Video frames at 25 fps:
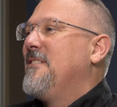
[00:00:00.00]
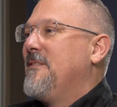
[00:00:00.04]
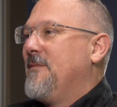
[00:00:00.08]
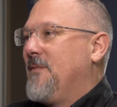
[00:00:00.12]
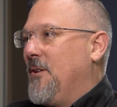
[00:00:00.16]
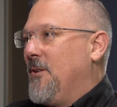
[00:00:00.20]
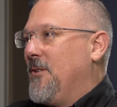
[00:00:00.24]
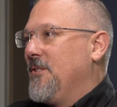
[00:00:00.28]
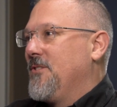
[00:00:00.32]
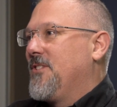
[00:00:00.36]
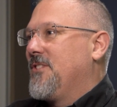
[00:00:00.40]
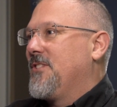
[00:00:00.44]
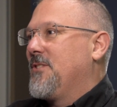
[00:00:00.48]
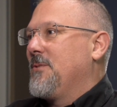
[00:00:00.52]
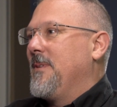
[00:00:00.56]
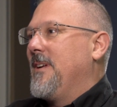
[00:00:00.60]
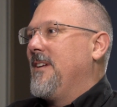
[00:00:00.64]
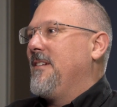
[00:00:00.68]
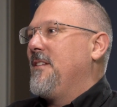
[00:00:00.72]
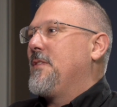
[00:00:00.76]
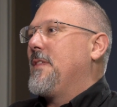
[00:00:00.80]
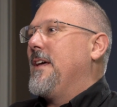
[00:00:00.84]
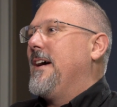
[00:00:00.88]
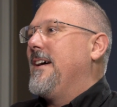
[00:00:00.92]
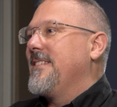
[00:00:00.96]
hundred volts,
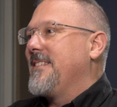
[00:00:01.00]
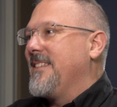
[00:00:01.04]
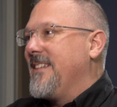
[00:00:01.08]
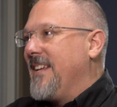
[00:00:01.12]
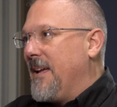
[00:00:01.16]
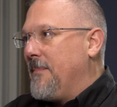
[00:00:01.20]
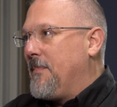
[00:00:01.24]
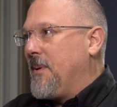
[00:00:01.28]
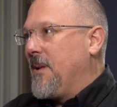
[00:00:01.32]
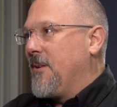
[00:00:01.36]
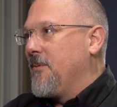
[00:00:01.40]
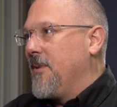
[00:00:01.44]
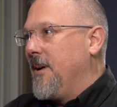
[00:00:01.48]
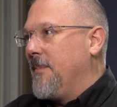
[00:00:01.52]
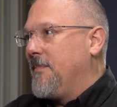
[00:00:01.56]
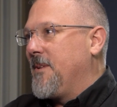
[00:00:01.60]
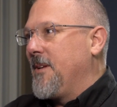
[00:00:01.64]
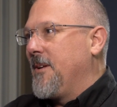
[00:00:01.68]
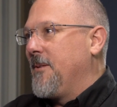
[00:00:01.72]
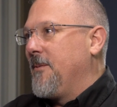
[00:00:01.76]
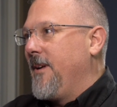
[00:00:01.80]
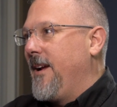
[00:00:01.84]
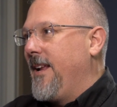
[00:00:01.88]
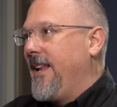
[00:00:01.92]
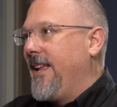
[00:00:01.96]
three hundred thousand amp
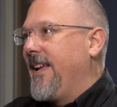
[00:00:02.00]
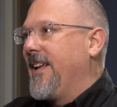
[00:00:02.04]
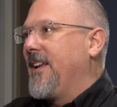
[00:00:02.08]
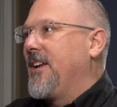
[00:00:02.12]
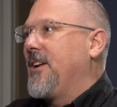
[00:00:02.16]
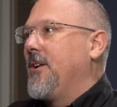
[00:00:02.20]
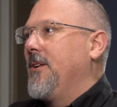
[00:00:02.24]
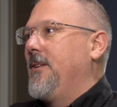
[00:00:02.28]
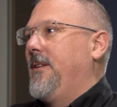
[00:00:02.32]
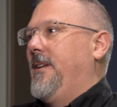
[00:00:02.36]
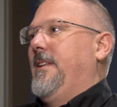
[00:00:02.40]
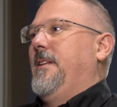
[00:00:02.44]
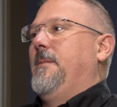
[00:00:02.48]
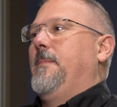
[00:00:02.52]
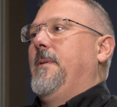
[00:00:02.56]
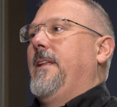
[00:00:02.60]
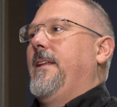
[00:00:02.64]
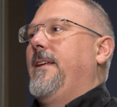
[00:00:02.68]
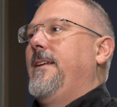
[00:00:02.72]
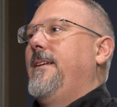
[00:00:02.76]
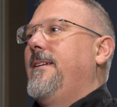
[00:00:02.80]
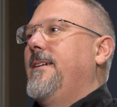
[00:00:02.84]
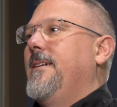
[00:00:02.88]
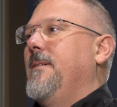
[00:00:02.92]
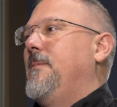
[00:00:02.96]
interrupting rating, and current
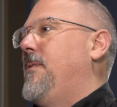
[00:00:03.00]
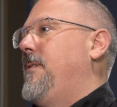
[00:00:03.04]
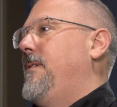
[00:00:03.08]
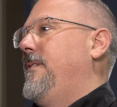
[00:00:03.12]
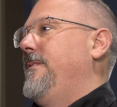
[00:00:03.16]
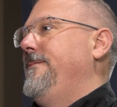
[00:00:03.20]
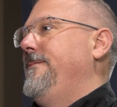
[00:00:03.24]
limiting. Come